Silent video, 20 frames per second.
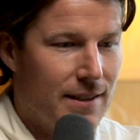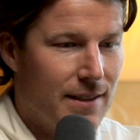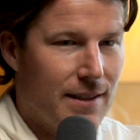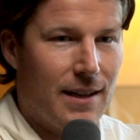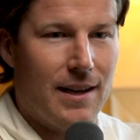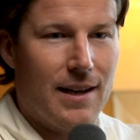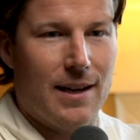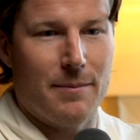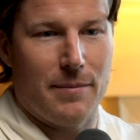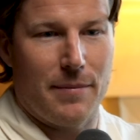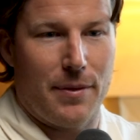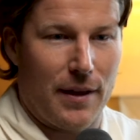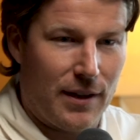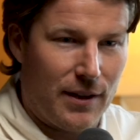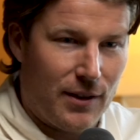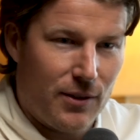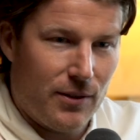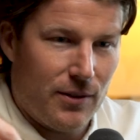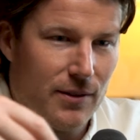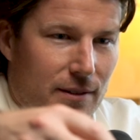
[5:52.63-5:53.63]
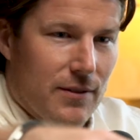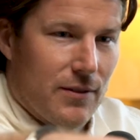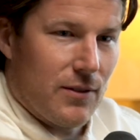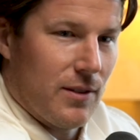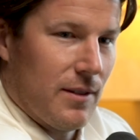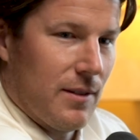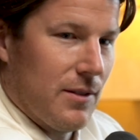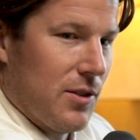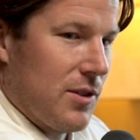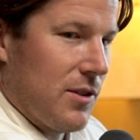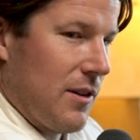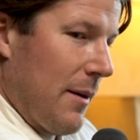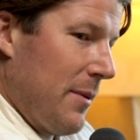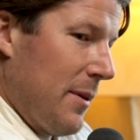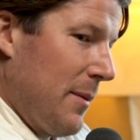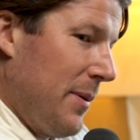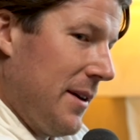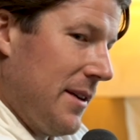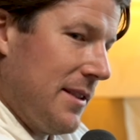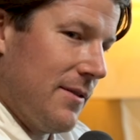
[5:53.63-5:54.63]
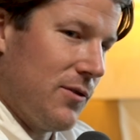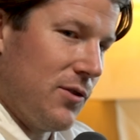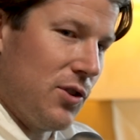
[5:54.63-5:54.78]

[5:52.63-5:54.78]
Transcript: Um, thank you. That's all right. Just grabbing a piece of